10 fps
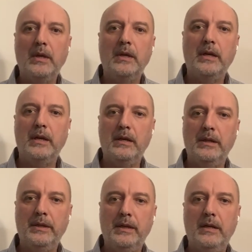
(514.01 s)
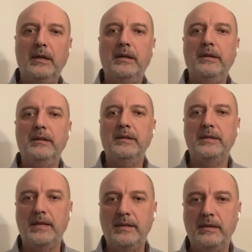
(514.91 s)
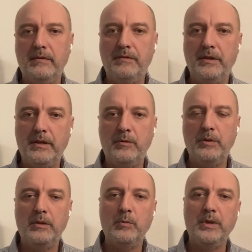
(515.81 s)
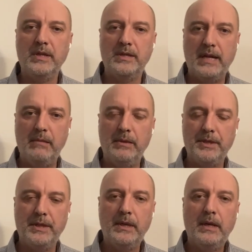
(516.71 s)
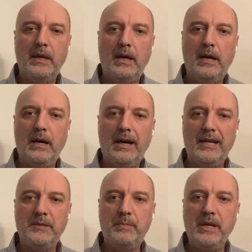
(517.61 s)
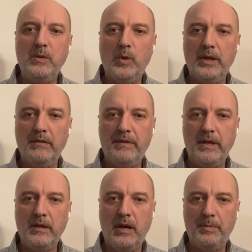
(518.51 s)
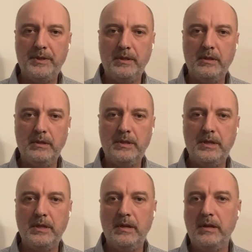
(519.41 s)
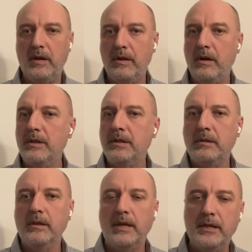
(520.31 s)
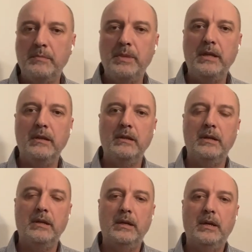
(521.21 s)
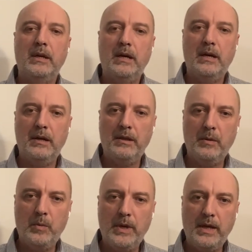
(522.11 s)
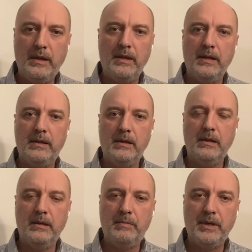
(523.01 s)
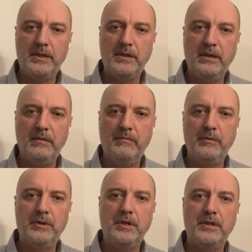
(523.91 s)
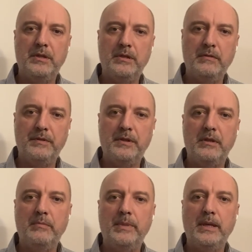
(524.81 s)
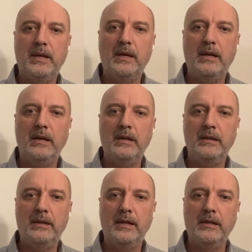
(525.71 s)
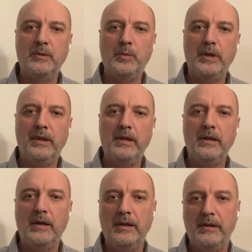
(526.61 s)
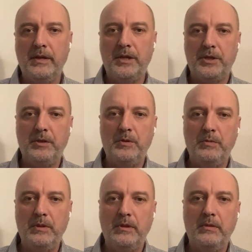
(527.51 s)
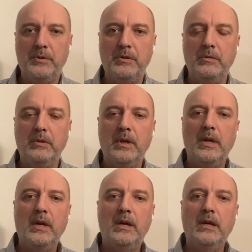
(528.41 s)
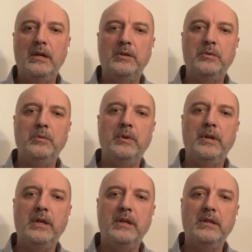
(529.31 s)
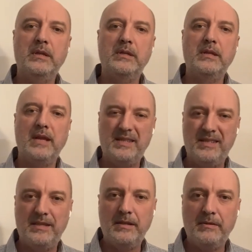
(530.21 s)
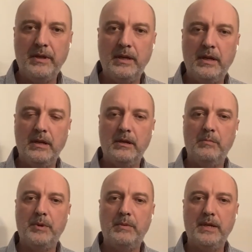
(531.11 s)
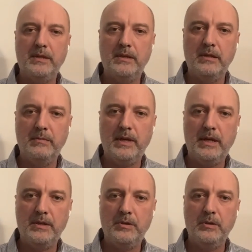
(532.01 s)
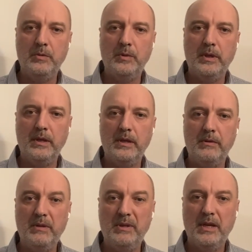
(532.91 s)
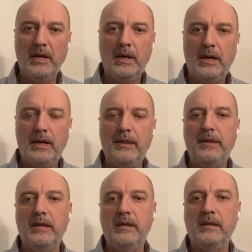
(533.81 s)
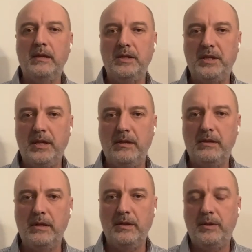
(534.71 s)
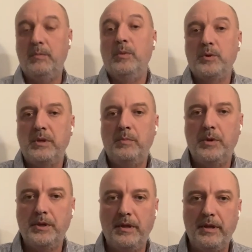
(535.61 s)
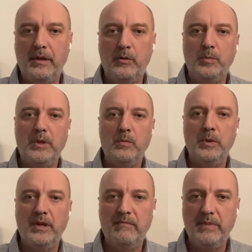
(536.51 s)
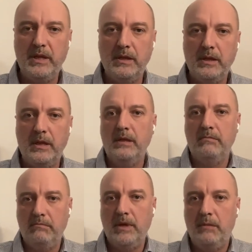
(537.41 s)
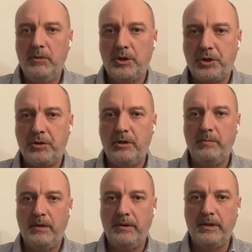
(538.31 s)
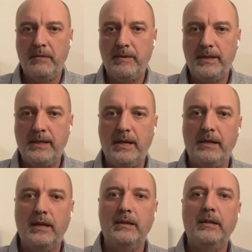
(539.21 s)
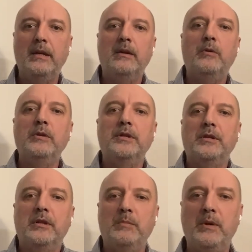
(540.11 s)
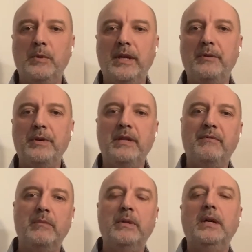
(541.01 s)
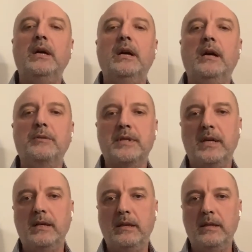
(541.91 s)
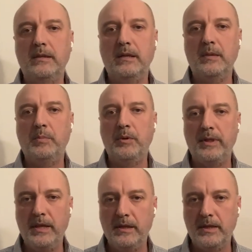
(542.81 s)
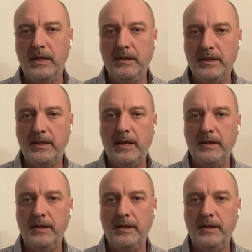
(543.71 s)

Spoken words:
and the necessity for it to be established has been one of the obstacles. The other obstacle has been the way that President Vučić of Serbia dealt with the other issues when it comes to the necessary compromise that Serbia has to do in the agreement. I think that in general, the most important thing to me would have been, and I'm not sure about this, obviously, I can only talk about what I read from outside, is that both leaders understand